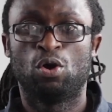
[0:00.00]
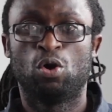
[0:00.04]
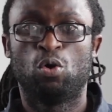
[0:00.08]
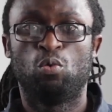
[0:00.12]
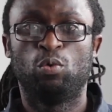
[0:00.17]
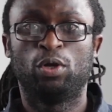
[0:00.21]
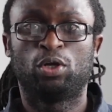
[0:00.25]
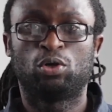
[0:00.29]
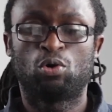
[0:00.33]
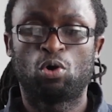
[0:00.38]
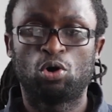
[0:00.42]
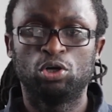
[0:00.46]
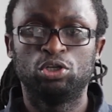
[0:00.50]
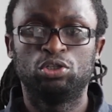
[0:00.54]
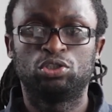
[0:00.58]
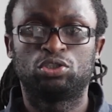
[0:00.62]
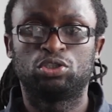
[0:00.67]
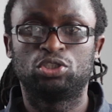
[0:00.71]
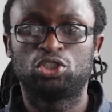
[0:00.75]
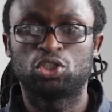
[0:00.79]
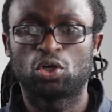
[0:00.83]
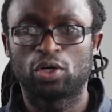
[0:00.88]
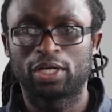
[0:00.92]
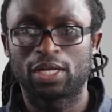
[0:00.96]
We call you to
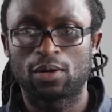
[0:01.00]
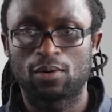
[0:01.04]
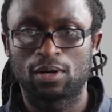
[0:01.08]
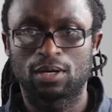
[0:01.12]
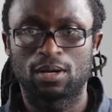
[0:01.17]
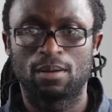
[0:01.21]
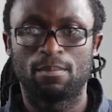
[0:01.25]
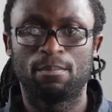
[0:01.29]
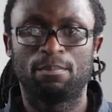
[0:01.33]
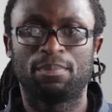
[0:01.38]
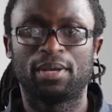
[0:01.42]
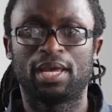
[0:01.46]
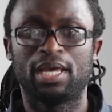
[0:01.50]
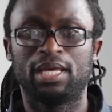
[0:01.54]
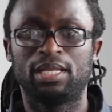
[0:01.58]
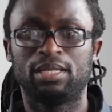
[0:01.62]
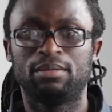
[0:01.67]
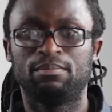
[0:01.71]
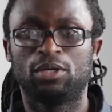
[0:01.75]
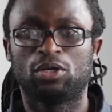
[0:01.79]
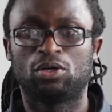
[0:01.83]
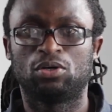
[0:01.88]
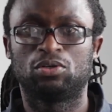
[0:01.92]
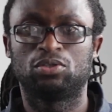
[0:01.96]
join our campaign
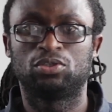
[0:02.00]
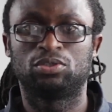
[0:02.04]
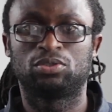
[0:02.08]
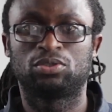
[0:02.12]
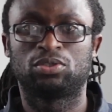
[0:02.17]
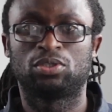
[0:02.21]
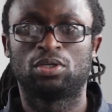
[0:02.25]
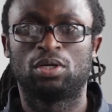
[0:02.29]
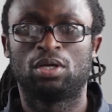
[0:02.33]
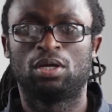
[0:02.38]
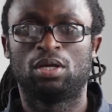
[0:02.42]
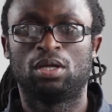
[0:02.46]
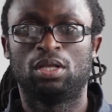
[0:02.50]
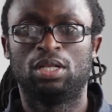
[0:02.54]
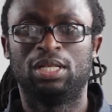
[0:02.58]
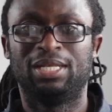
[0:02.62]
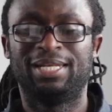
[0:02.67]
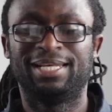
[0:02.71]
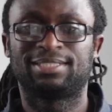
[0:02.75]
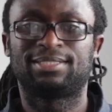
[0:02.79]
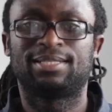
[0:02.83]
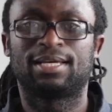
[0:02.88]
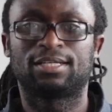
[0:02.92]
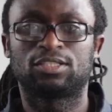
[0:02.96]
because
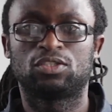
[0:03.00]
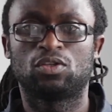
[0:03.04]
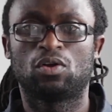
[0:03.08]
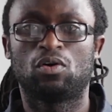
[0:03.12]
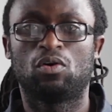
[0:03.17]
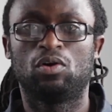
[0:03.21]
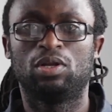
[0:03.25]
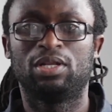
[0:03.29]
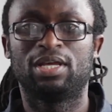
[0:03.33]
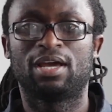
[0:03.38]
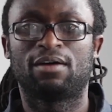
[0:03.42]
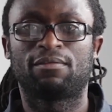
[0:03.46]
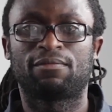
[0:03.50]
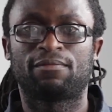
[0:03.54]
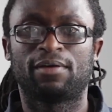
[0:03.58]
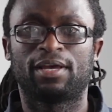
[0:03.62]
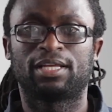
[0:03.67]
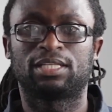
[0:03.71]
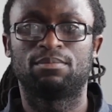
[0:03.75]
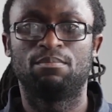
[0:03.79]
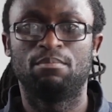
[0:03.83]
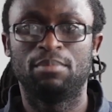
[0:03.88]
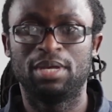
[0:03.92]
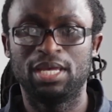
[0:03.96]
this does not only
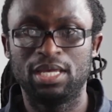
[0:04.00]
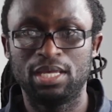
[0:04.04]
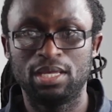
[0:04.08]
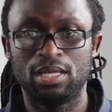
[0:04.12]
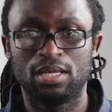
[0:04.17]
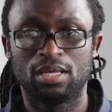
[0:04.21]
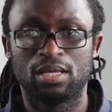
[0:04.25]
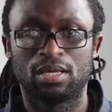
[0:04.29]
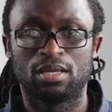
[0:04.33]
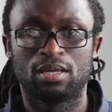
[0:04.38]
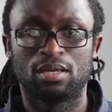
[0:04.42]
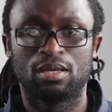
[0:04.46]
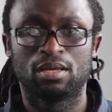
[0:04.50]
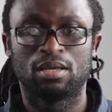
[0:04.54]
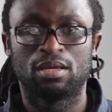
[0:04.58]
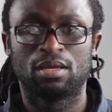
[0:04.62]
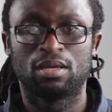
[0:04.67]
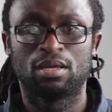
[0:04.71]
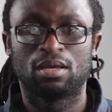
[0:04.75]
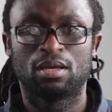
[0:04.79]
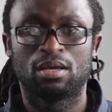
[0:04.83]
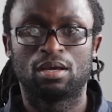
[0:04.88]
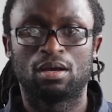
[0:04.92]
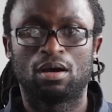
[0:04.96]
affect me
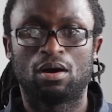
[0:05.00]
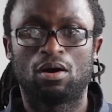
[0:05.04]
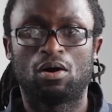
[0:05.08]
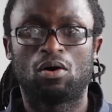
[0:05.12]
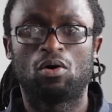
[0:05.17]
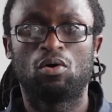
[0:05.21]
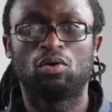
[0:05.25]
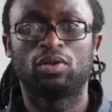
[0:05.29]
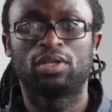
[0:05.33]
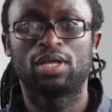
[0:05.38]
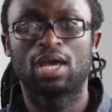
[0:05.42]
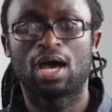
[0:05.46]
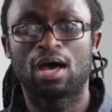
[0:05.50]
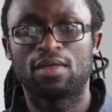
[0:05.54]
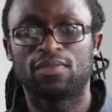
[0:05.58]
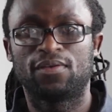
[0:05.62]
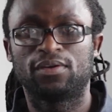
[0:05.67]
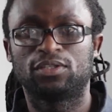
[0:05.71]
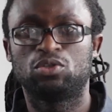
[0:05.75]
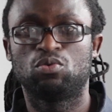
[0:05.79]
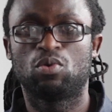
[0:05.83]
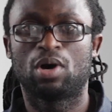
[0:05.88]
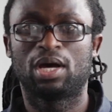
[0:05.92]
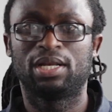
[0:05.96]
or the
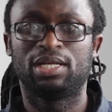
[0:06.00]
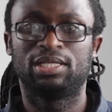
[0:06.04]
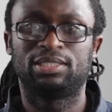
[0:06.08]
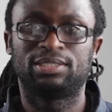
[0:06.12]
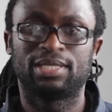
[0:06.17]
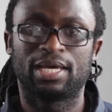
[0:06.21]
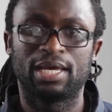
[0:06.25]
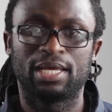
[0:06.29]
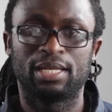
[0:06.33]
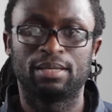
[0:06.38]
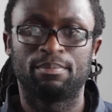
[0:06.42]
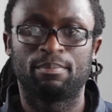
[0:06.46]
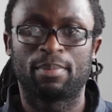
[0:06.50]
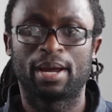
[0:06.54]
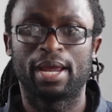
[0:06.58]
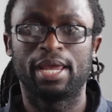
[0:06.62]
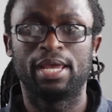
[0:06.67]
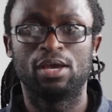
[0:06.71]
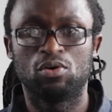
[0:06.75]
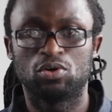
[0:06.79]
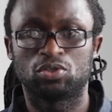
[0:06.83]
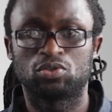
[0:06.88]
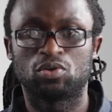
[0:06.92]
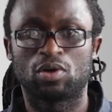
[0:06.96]
others who are detained, but it
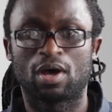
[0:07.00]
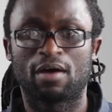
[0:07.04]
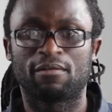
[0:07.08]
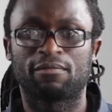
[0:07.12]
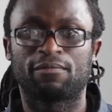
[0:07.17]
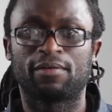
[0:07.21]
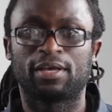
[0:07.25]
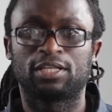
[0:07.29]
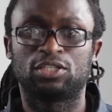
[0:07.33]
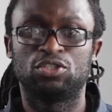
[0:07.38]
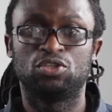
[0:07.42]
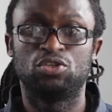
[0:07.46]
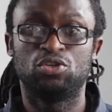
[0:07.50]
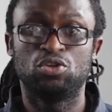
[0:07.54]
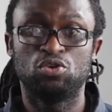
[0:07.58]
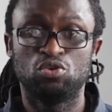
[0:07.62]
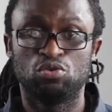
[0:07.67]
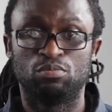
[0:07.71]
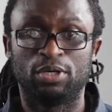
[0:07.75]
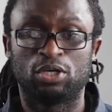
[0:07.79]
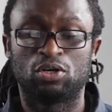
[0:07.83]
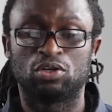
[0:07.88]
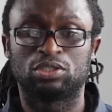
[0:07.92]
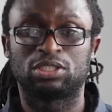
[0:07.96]
also affects you
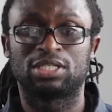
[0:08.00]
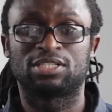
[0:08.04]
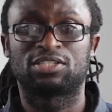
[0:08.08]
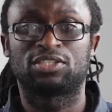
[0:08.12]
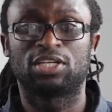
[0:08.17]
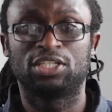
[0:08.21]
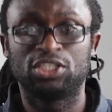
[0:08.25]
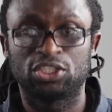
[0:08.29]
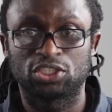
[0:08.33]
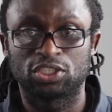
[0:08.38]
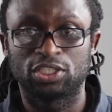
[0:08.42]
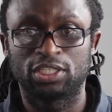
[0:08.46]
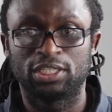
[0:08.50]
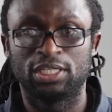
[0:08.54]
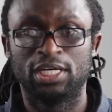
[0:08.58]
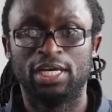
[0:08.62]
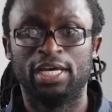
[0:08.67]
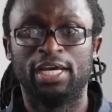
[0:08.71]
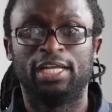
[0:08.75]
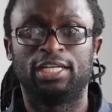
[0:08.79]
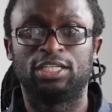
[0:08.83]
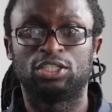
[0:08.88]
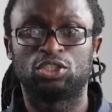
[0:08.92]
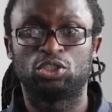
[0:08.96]
because essentially
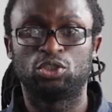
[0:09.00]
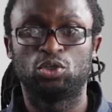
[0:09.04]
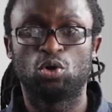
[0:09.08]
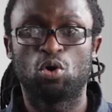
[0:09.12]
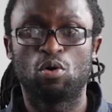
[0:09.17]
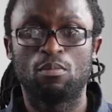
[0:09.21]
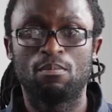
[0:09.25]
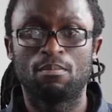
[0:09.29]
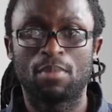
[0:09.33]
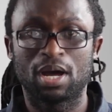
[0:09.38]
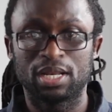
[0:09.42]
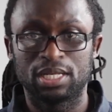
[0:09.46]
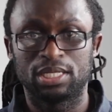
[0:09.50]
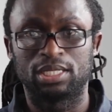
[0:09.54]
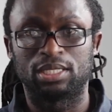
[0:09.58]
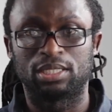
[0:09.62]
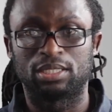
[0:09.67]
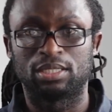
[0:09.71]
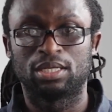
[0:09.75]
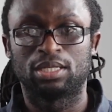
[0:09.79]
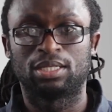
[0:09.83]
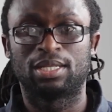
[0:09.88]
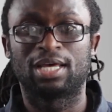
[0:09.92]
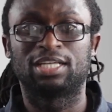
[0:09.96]
it is your money
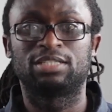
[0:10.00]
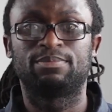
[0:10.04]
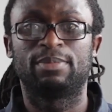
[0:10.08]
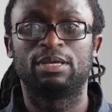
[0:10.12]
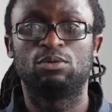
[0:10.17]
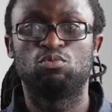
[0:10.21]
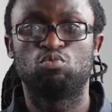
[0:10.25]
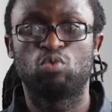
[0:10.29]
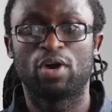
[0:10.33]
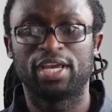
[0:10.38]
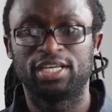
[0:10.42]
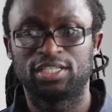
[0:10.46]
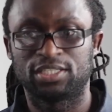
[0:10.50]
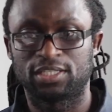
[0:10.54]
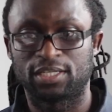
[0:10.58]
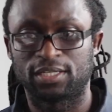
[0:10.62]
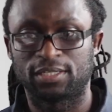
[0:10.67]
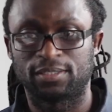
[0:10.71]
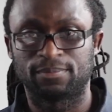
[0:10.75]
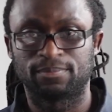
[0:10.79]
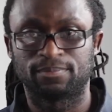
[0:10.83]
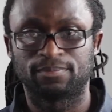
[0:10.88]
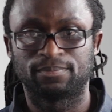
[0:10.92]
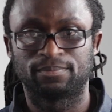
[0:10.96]
that's being wasted.
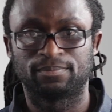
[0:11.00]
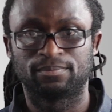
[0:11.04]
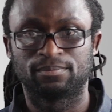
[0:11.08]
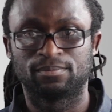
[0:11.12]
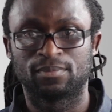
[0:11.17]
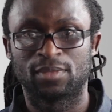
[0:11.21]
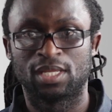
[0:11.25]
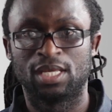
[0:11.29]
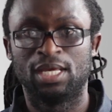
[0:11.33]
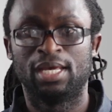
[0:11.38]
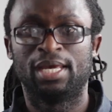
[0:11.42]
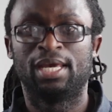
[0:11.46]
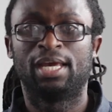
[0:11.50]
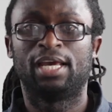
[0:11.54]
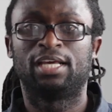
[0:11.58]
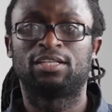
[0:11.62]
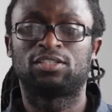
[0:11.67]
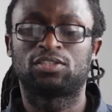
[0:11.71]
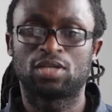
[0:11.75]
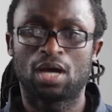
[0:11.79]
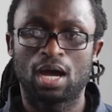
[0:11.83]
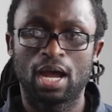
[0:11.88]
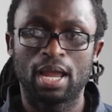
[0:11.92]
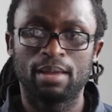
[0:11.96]
It's
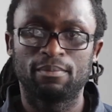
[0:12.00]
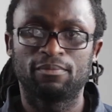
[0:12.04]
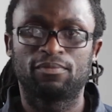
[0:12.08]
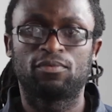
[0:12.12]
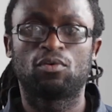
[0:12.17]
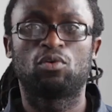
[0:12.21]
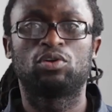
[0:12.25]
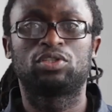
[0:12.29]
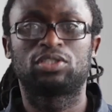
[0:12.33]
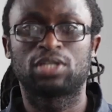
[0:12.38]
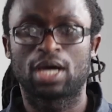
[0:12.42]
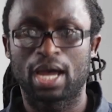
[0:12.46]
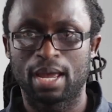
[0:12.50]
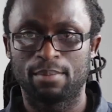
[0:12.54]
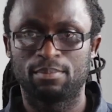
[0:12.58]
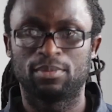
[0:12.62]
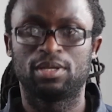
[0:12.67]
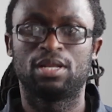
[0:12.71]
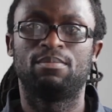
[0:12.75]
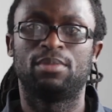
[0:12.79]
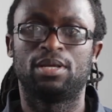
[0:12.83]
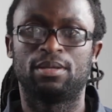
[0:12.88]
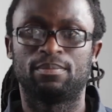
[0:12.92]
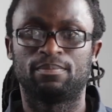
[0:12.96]
time for a time
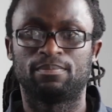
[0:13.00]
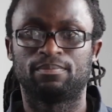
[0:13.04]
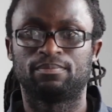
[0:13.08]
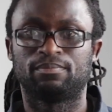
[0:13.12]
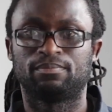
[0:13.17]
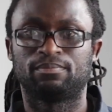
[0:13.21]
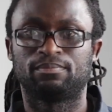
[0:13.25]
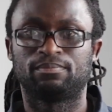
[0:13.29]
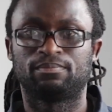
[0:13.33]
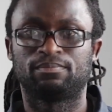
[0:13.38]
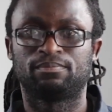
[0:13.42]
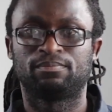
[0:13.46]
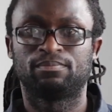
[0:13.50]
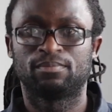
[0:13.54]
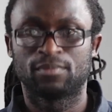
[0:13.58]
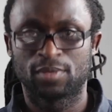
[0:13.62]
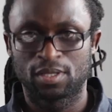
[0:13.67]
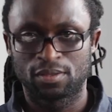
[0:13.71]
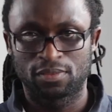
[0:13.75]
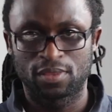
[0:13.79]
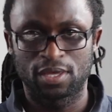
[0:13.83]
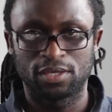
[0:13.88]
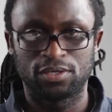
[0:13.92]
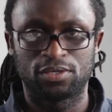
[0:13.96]
limit.
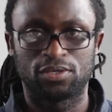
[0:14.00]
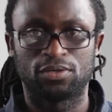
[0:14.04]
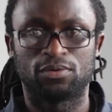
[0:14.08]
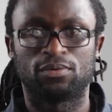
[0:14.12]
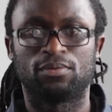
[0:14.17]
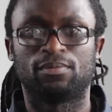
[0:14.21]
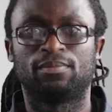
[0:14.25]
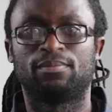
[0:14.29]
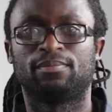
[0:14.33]
Thank you.